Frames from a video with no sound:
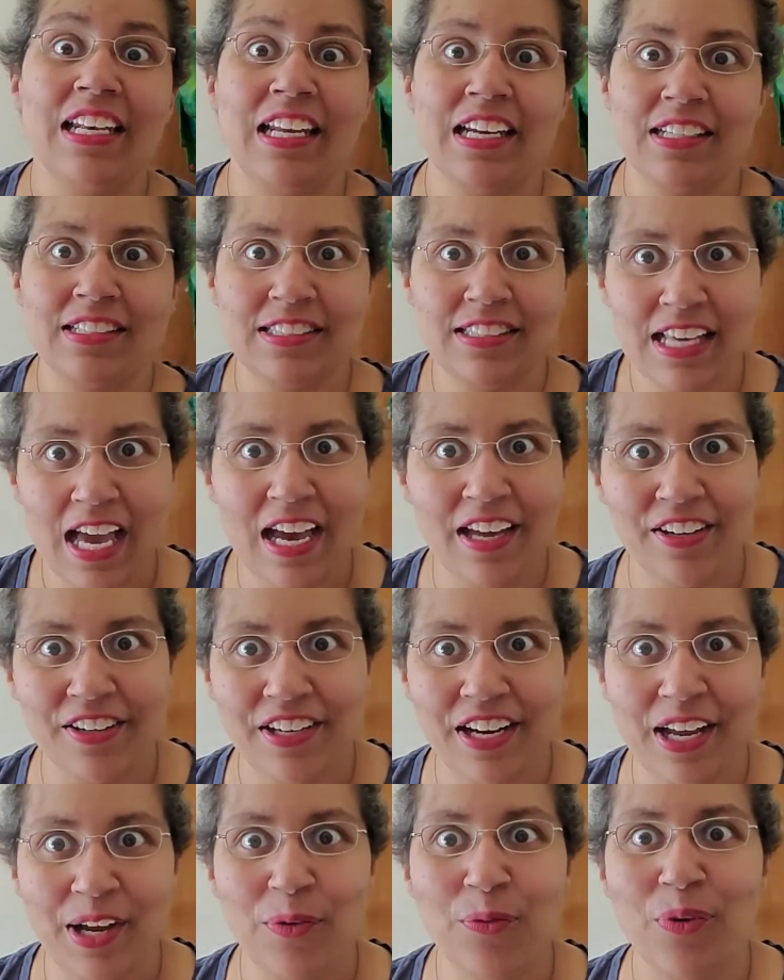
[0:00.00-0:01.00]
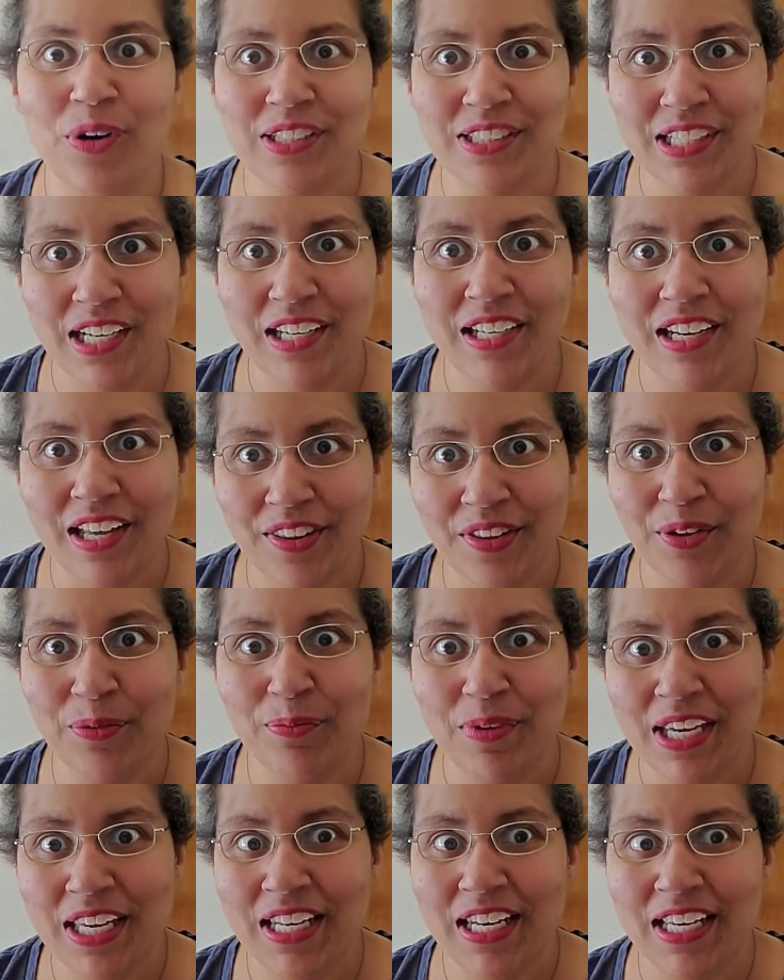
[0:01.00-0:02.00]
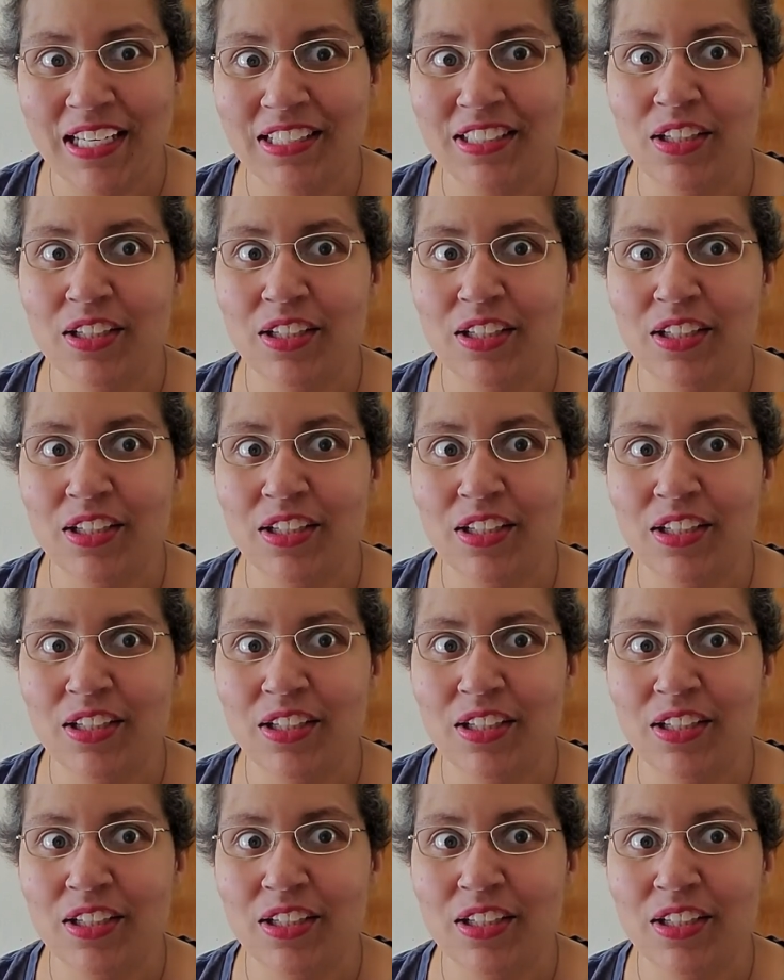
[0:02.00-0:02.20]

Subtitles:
next Saturday was another meeting.